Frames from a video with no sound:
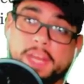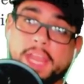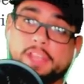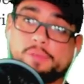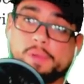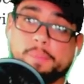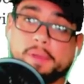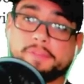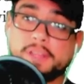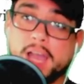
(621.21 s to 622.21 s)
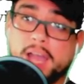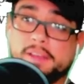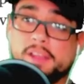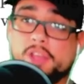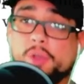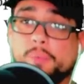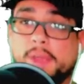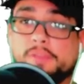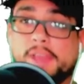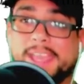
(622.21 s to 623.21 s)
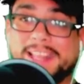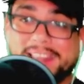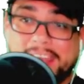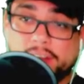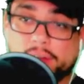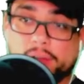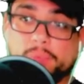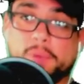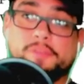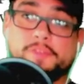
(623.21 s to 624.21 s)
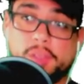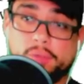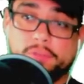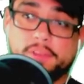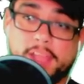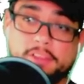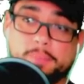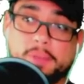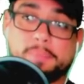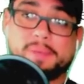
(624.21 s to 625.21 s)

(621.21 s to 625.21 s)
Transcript: a group of non-Red Dragon lenders refused desperate